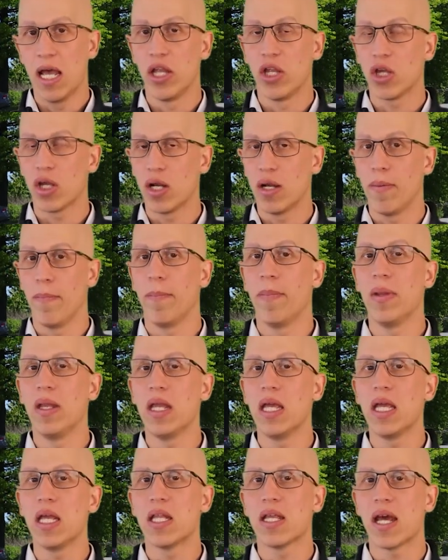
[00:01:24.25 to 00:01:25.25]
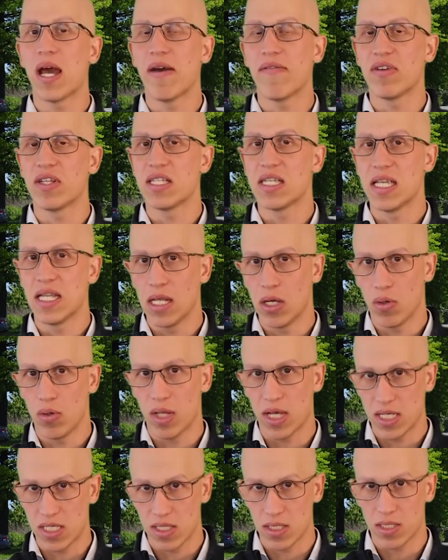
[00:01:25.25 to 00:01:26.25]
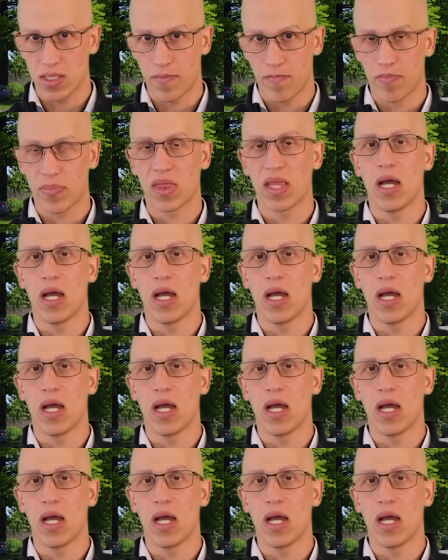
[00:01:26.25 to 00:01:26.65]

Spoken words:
and you're gonna need to have a CDL license.